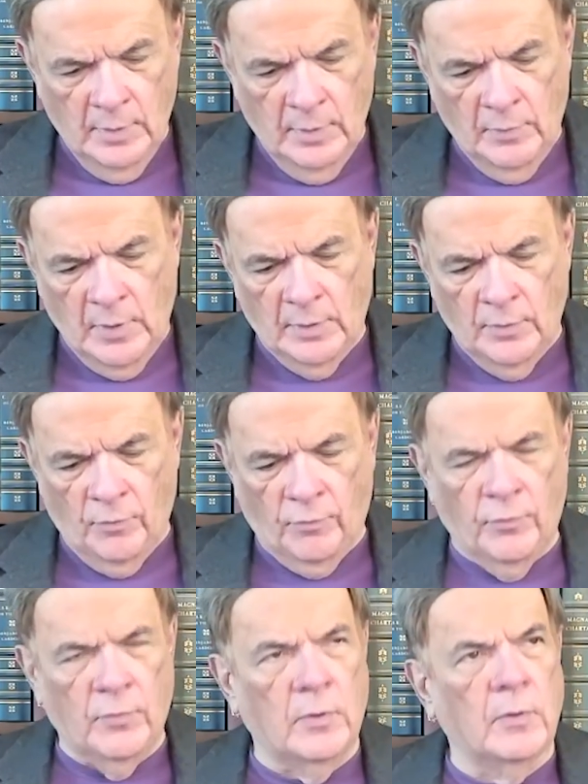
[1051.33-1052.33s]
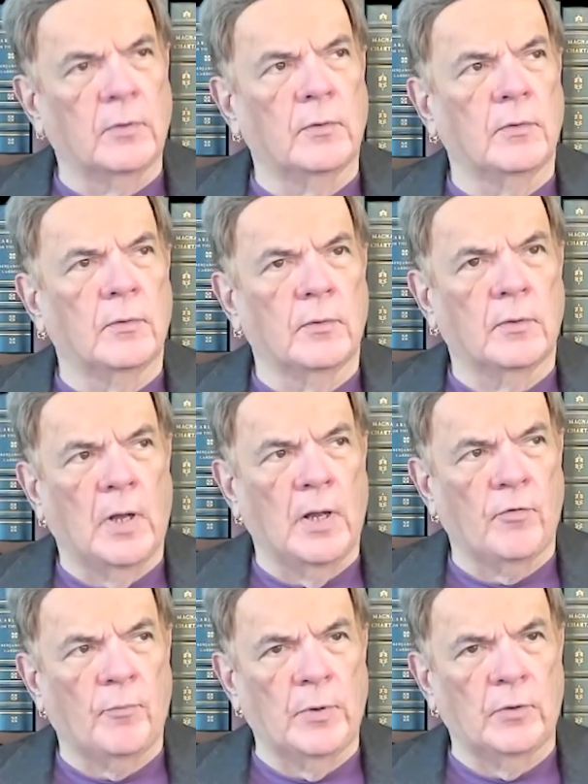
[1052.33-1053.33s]
That is the
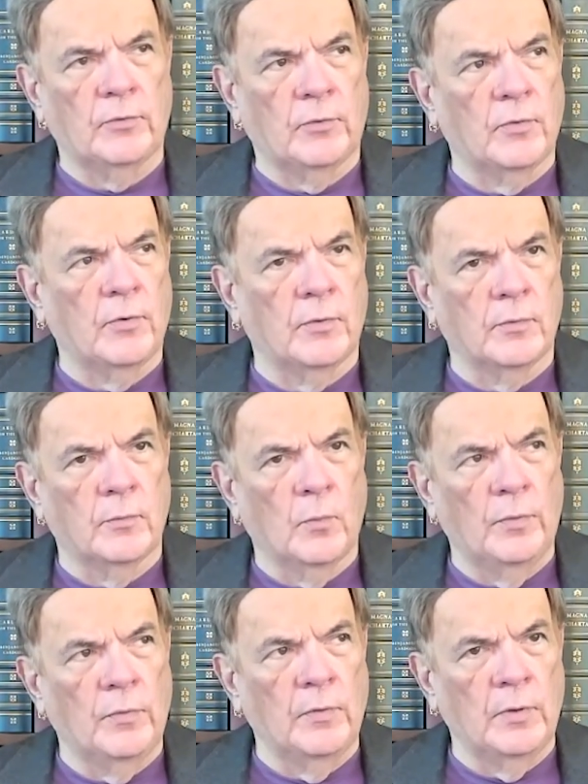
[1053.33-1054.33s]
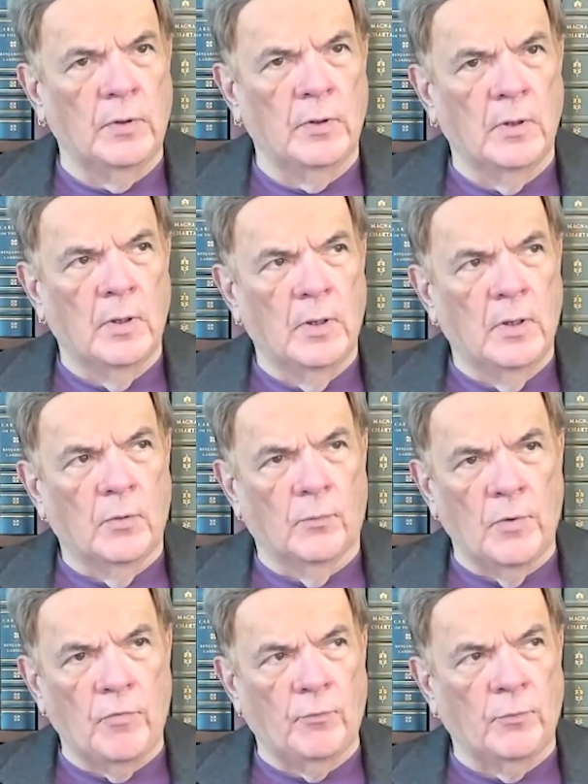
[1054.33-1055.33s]
cosmic turn, when the
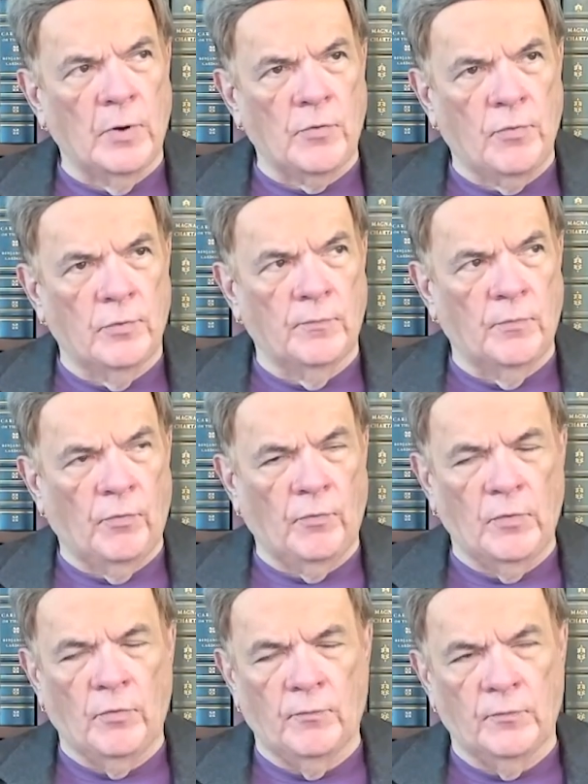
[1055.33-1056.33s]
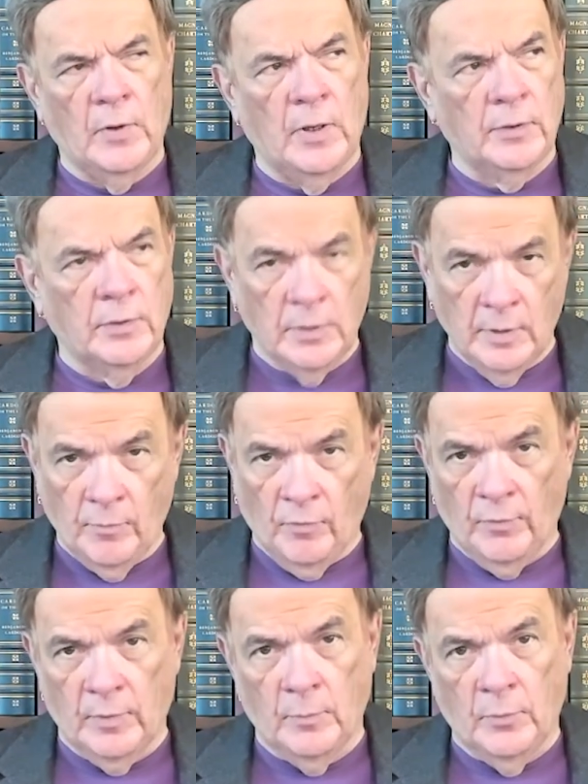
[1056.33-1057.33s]
resurrection of the sons of God comes,
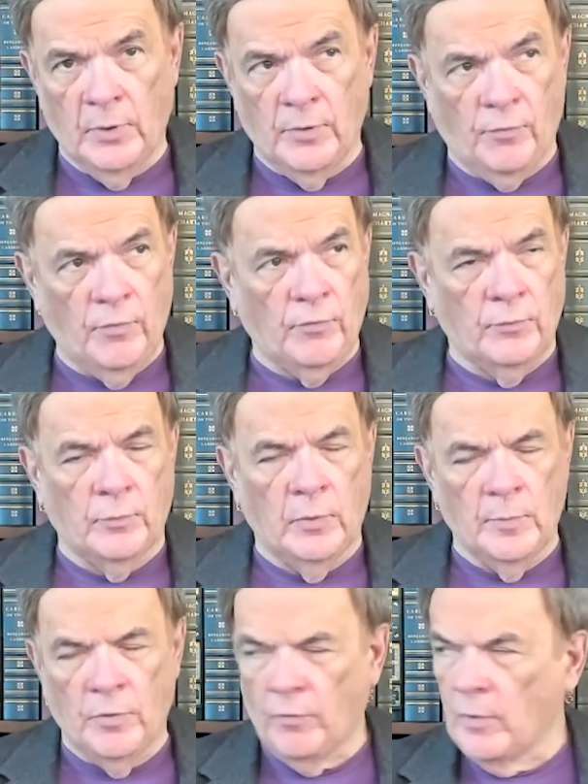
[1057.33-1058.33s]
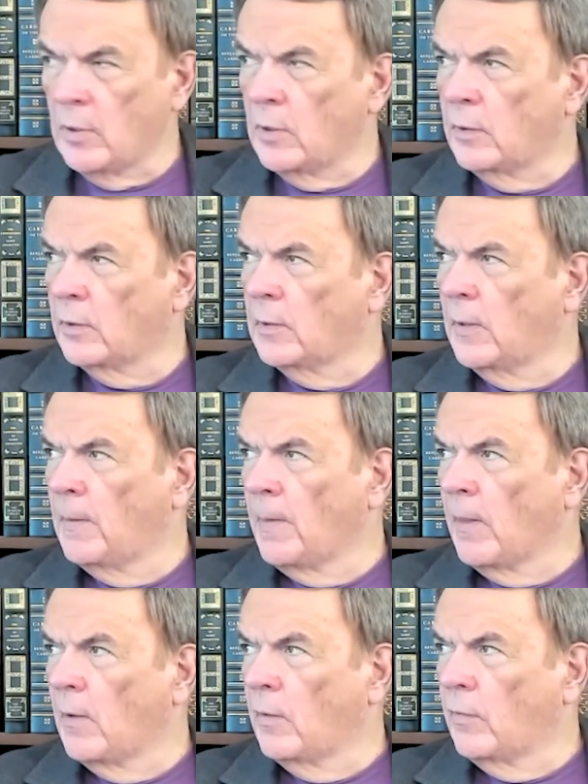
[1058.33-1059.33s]
like Paul says in Romans 8.
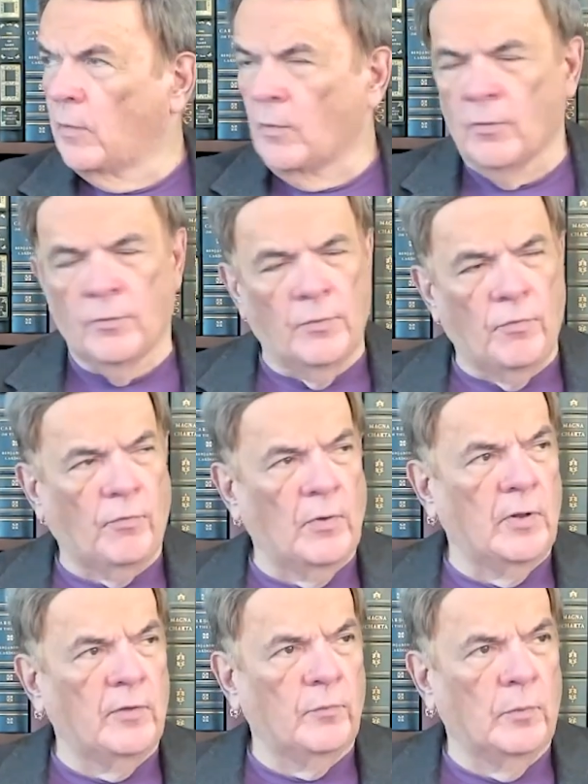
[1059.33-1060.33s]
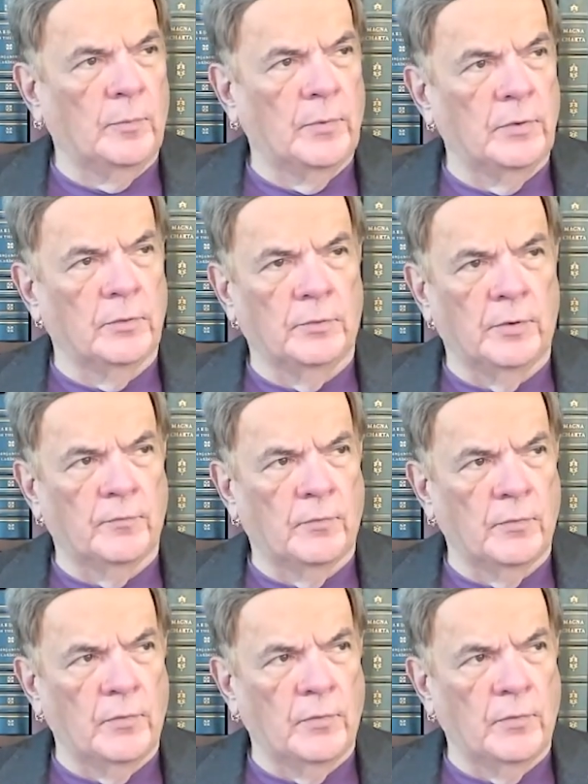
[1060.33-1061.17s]
The earth itself will be delivered.